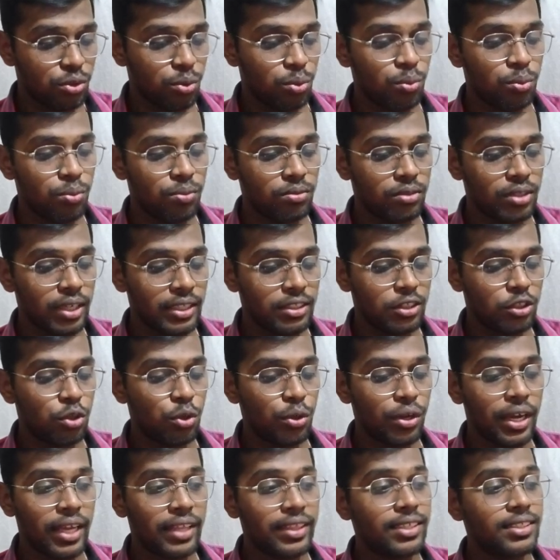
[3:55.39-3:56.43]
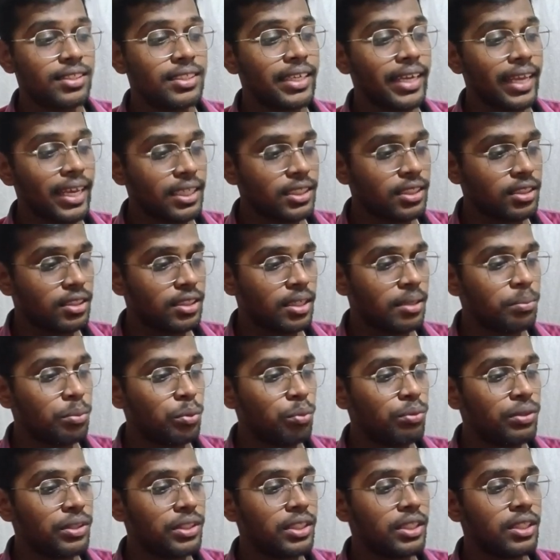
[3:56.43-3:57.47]
So let's look at the next step,
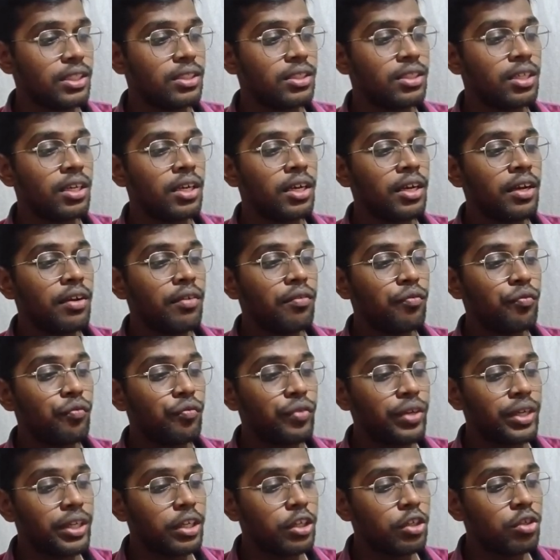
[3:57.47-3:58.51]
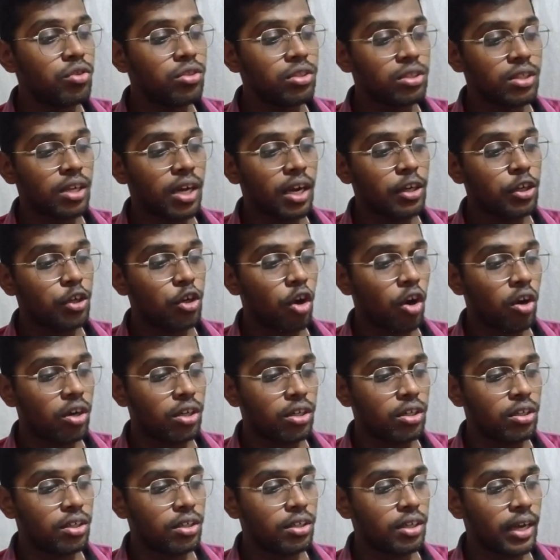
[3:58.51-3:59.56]
which is we need to start
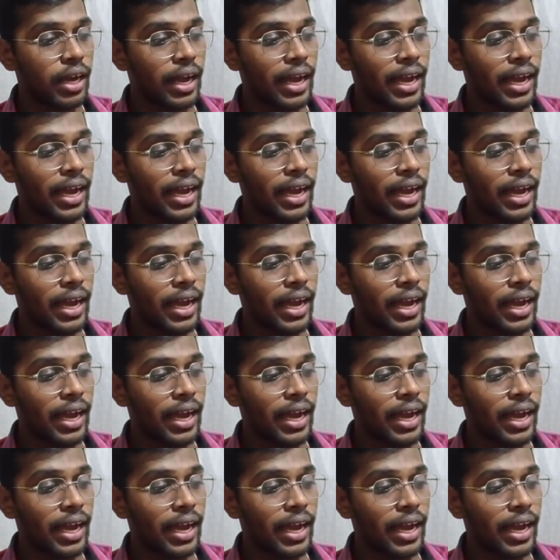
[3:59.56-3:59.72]
Docker